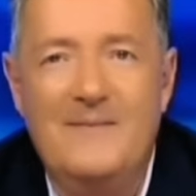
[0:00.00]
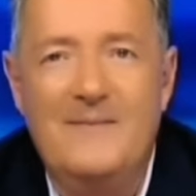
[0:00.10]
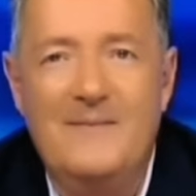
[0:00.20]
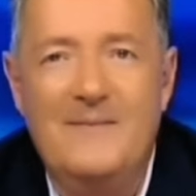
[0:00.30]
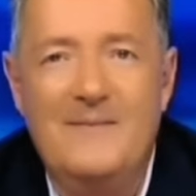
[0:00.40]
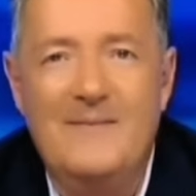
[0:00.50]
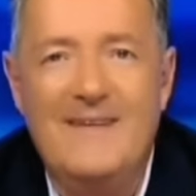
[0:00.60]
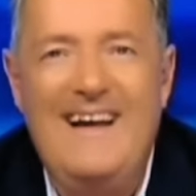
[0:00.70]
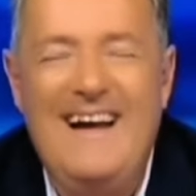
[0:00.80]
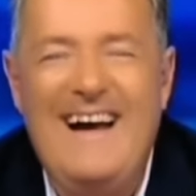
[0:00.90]

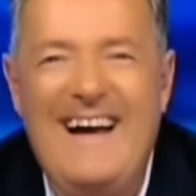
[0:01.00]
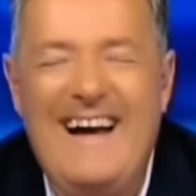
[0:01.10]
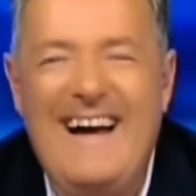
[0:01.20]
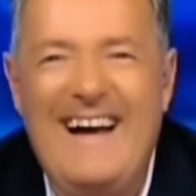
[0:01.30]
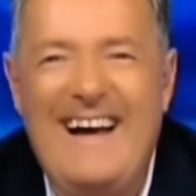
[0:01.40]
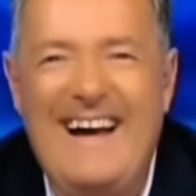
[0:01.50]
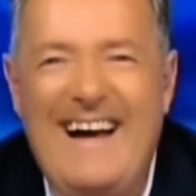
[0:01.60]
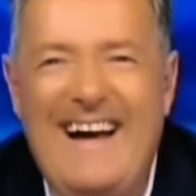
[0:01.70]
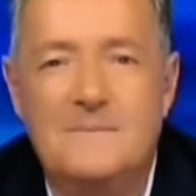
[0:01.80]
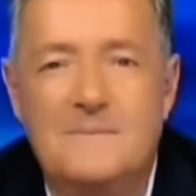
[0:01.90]

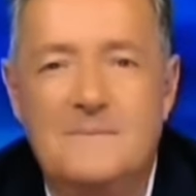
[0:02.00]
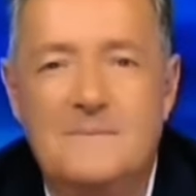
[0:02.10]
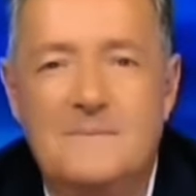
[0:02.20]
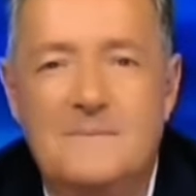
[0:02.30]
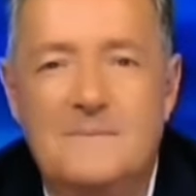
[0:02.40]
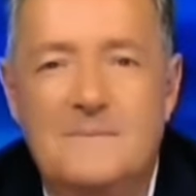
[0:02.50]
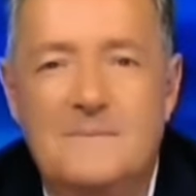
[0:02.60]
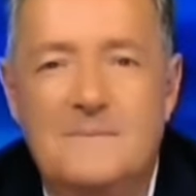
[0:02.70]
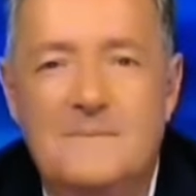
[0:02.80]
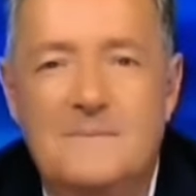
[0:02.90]

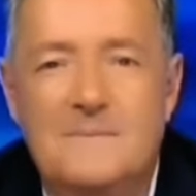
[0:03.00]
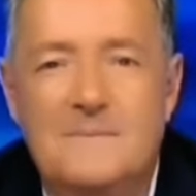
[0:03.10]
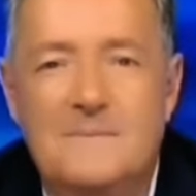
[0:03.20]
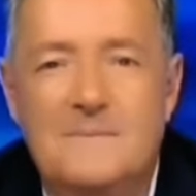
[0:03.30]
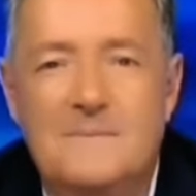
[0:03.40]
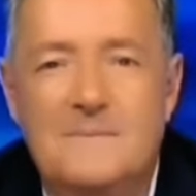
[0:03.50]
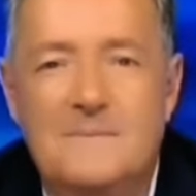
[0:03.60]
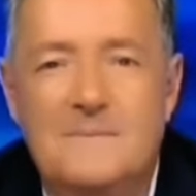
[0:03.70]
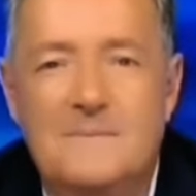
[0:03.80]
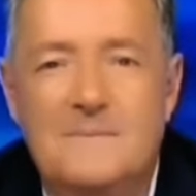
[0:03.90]

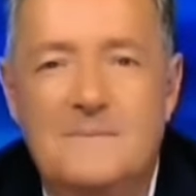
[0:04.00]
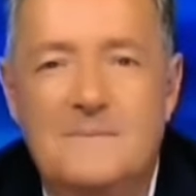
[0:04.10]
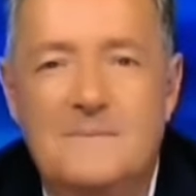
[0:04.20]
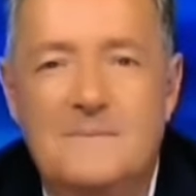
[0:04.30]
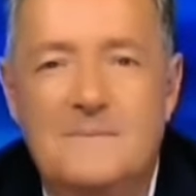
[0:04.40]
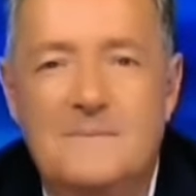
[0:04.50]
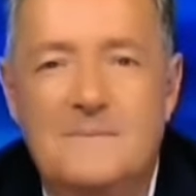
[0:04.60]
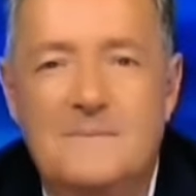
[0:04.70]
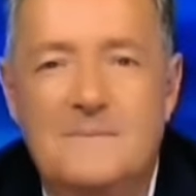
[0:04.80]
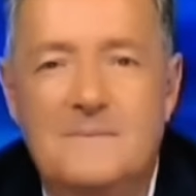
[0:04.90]

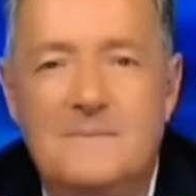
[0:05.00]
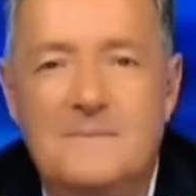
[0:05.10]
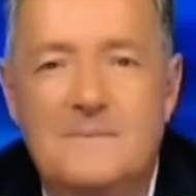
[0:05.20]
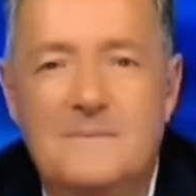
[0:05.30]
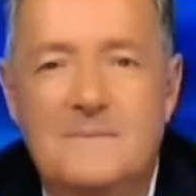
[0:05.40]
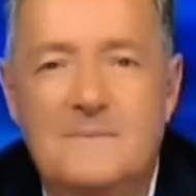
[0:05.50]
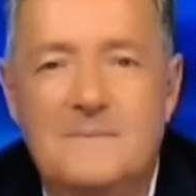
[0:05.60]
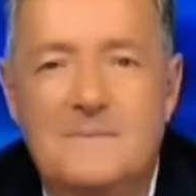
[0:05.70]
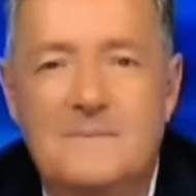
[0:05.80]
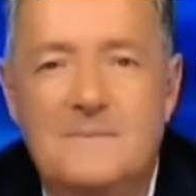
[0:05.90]

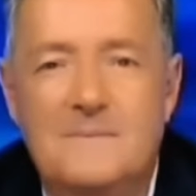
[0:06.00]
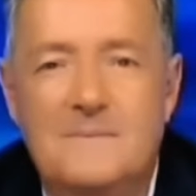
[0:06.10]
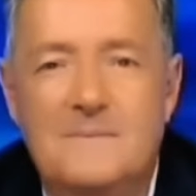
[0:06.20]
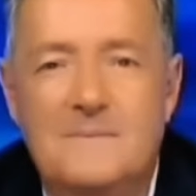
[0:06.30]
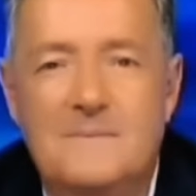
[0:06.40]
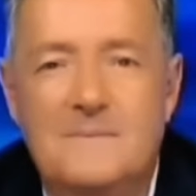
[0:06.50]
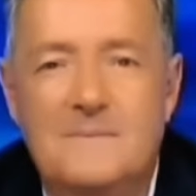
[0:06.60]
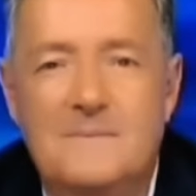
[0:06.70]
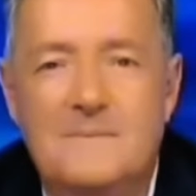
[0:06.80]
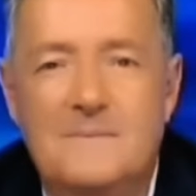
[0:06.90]

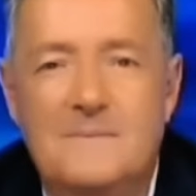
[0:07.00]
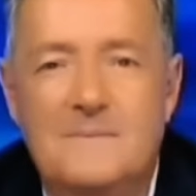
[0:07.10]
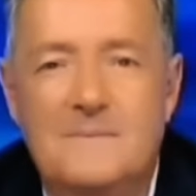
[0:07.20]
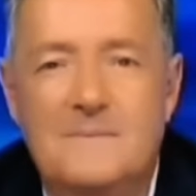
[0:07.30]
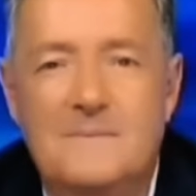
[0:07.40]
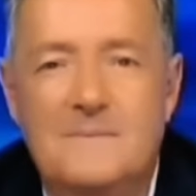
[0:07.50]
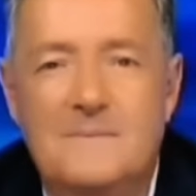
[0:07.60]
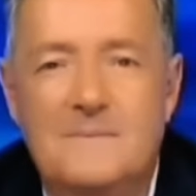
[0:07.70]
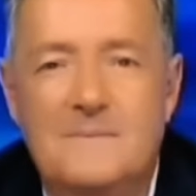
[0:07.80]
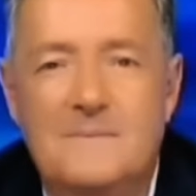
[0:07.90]
[no speech]